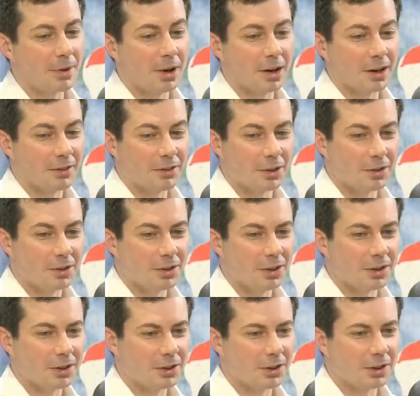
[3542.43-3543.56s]
young enough to,
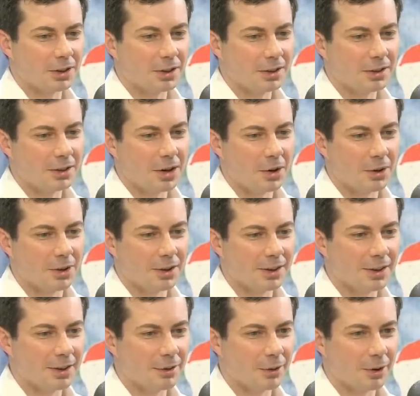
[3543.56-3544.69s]
to, to know that,
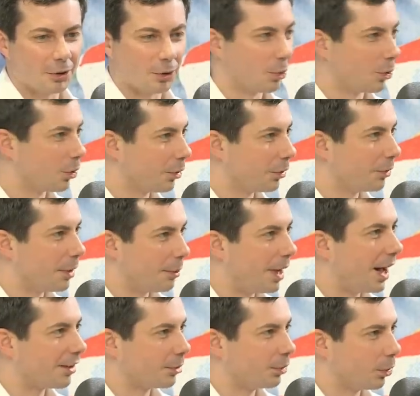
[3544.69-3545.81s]
that, there's a world, a
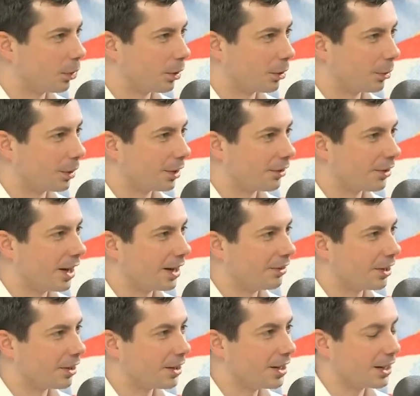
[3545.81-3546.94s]
possible world where it's not even
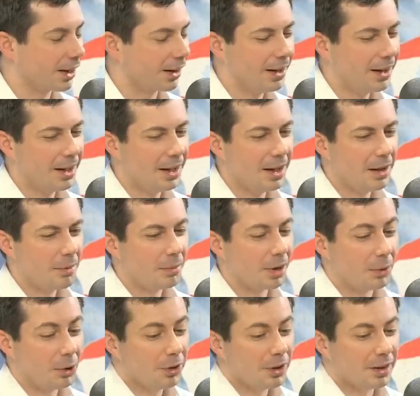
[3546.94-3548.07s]
a thing. But
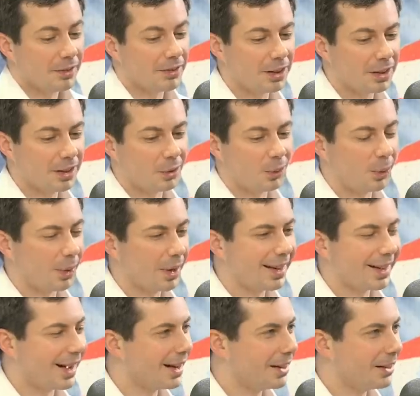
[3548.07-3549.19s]
I'm old enough that, you know, when I
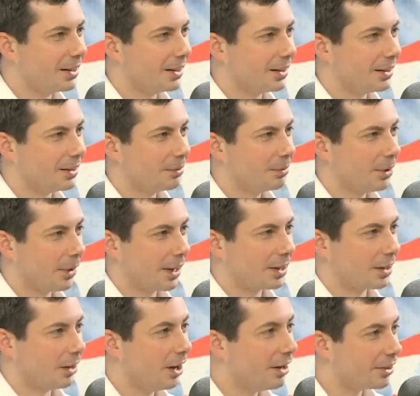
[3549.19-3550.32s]
got into
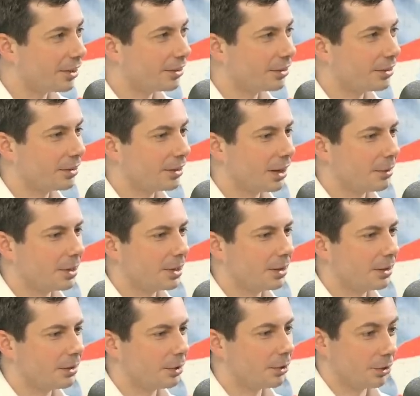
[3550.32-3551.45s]
elected office, I
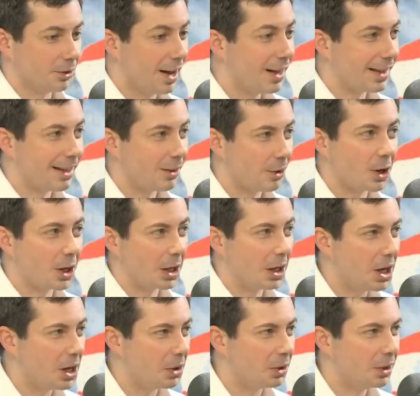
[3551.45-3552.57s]
mean, which is not that long
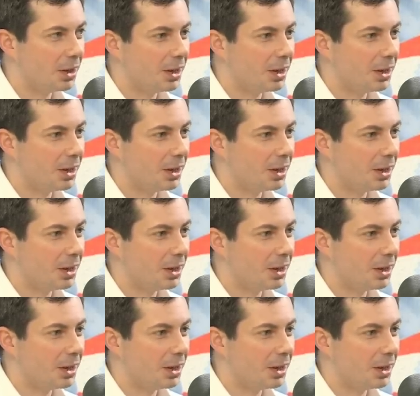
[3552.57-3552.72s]
ago,